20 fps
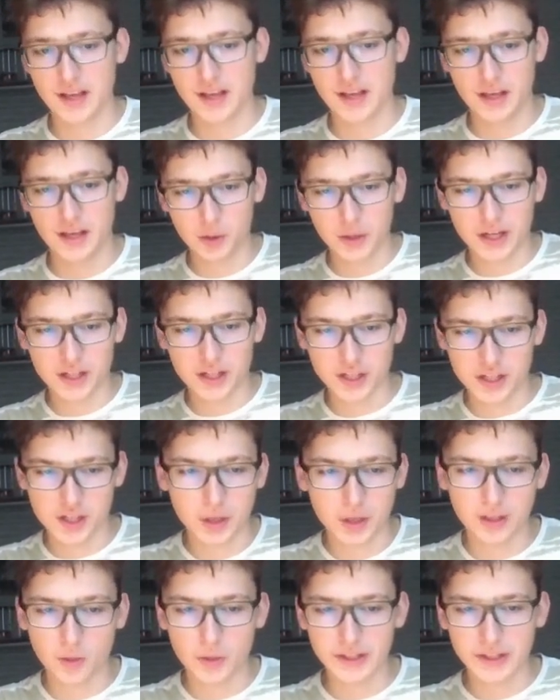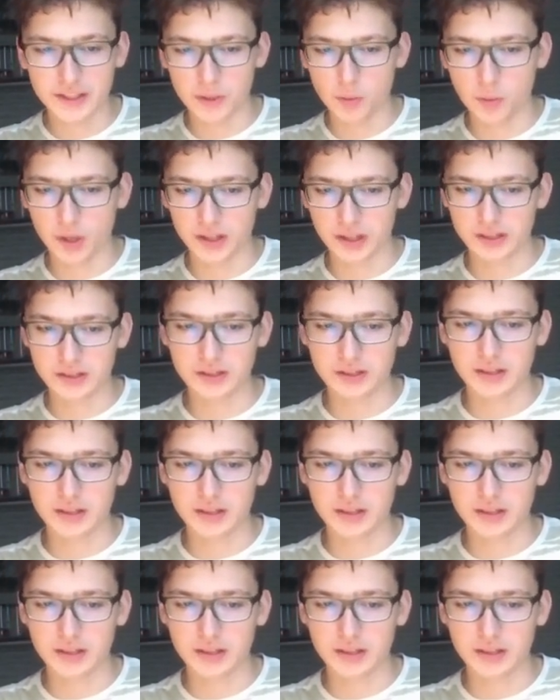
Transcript: can just go even queen d one.